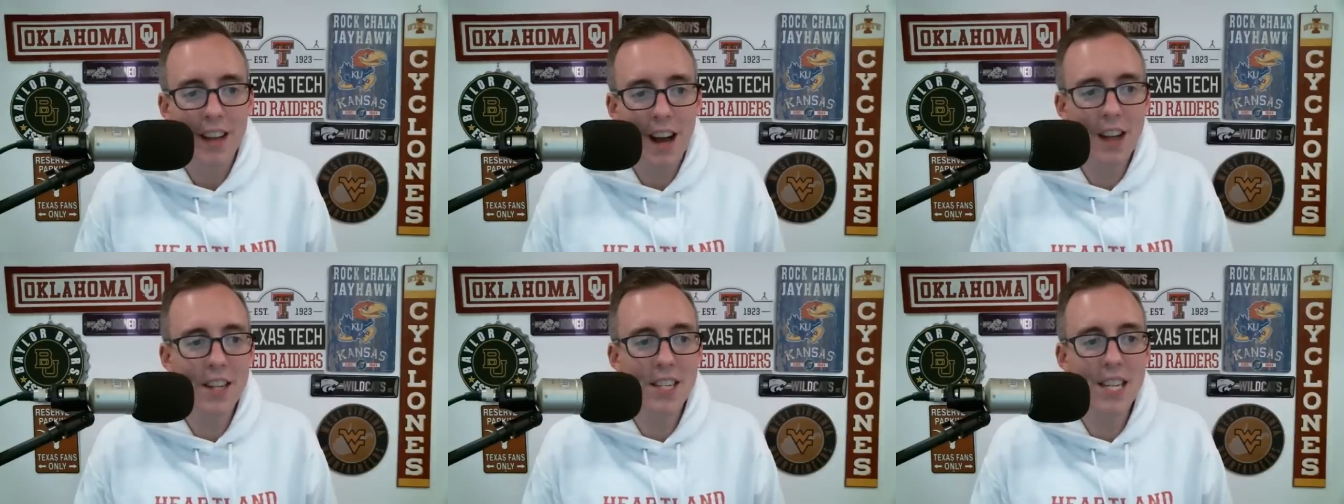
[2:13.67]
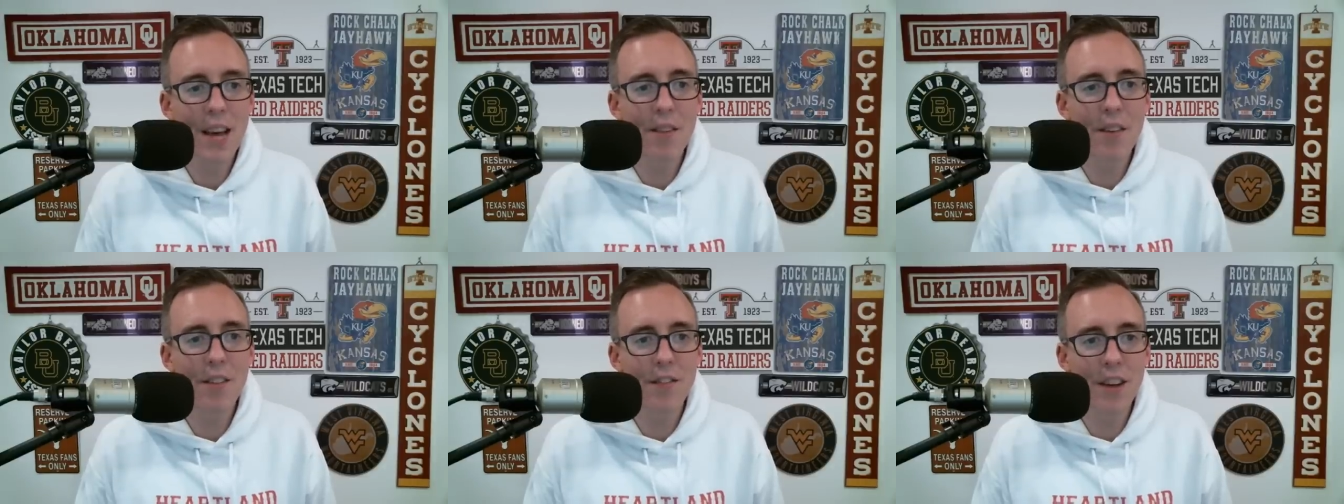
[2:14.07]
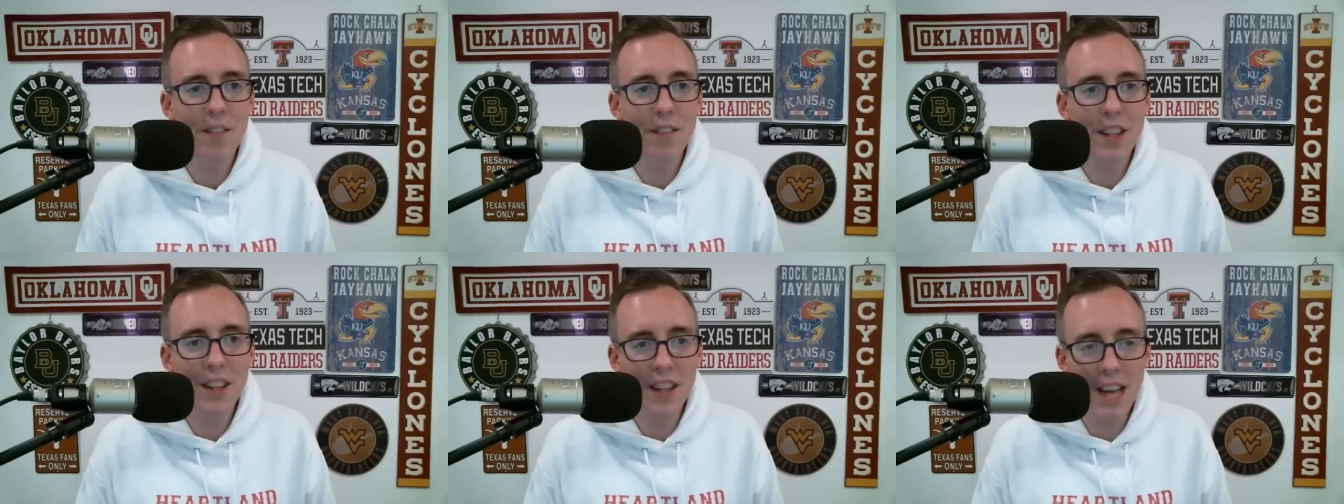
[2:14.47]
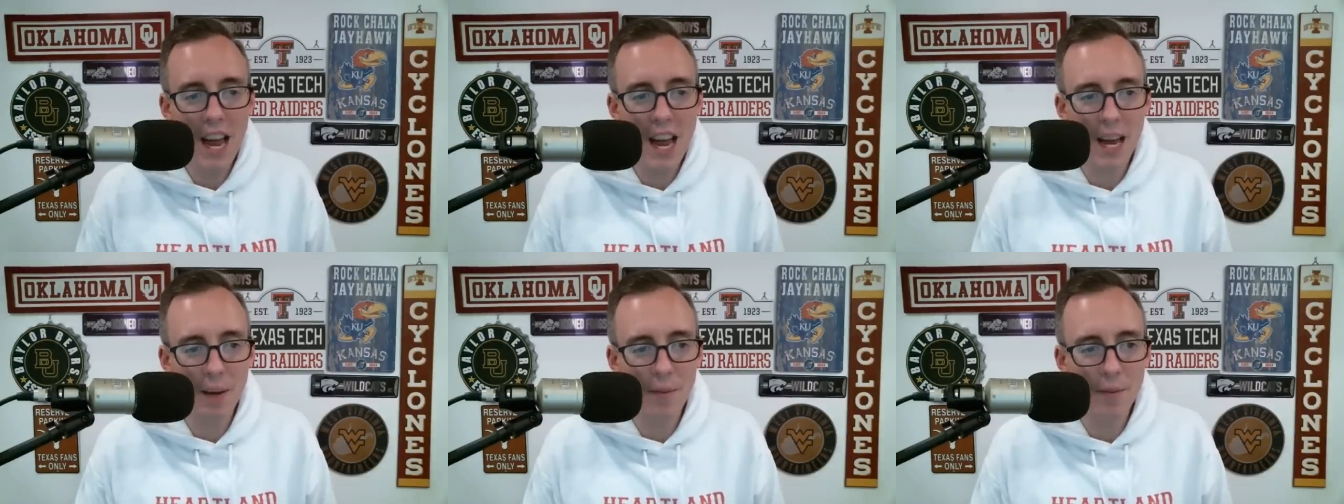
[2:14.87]
on 750 The
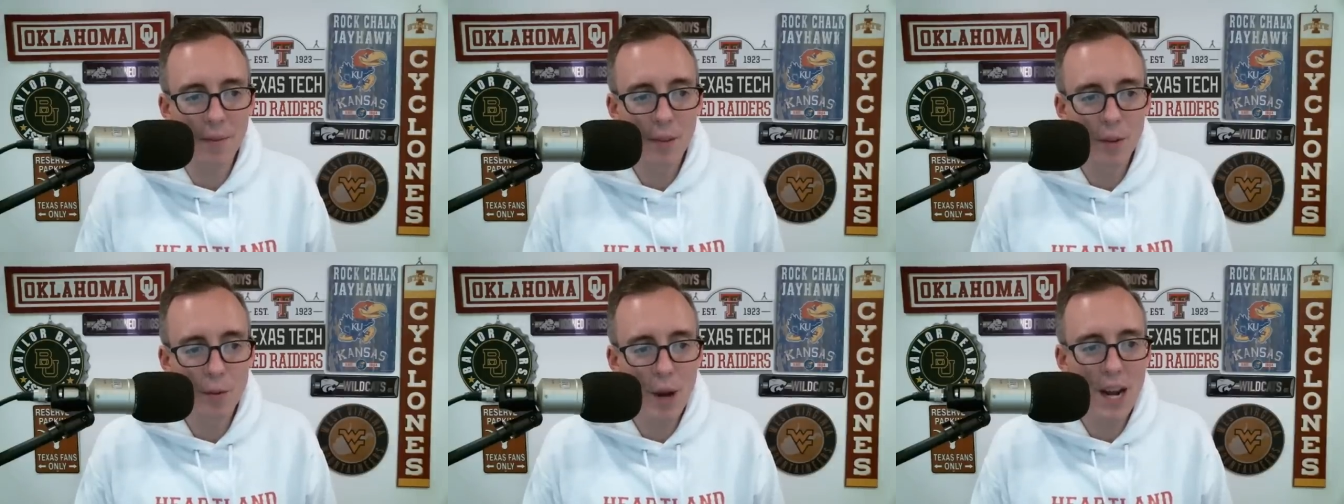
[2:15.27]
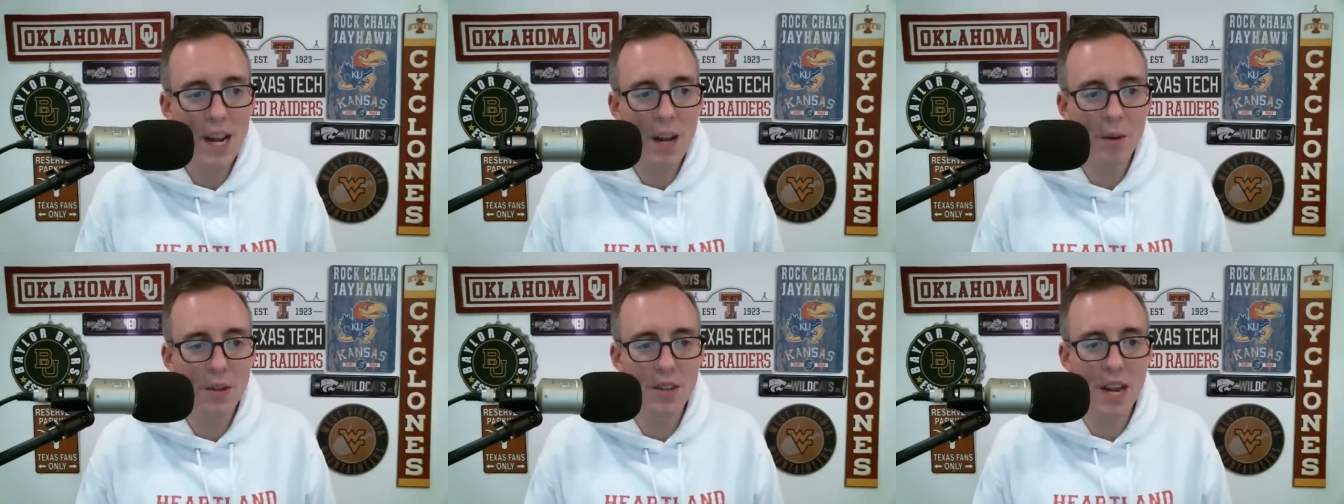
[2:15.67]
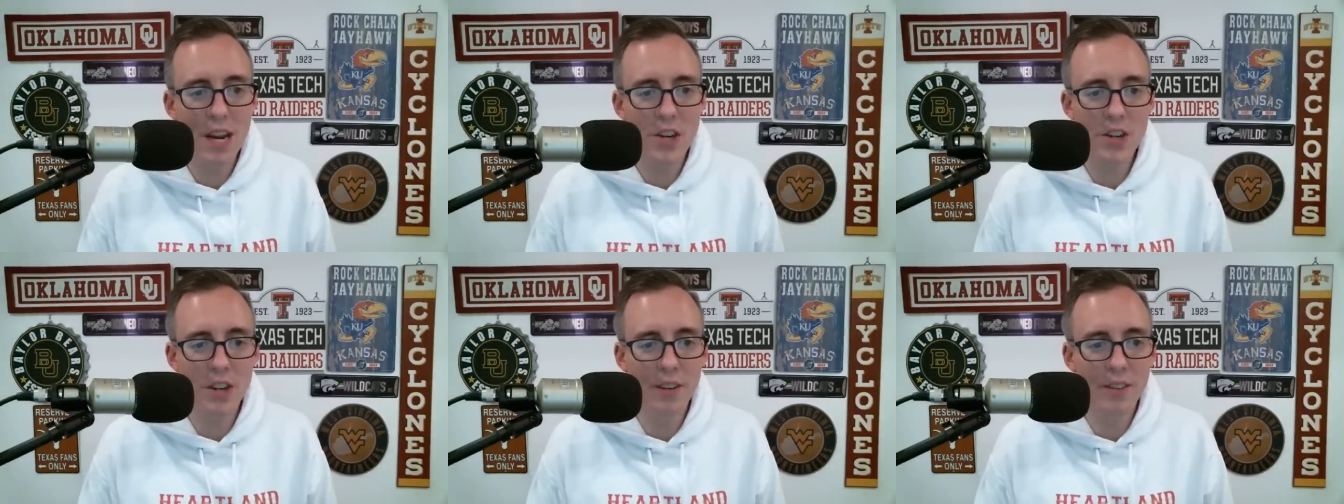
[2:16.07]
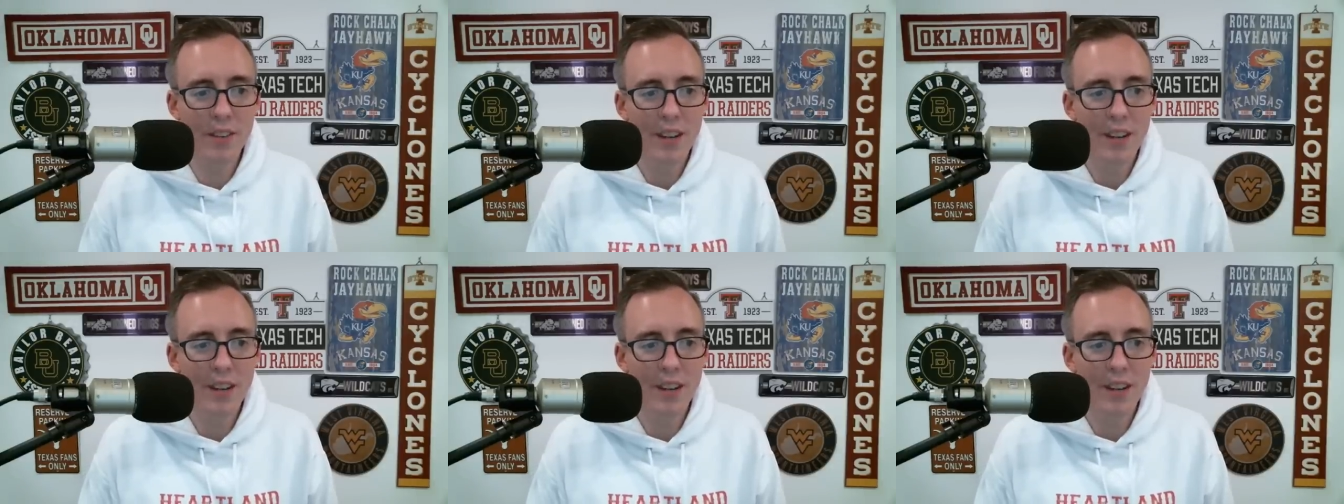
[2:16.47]
Game radio station.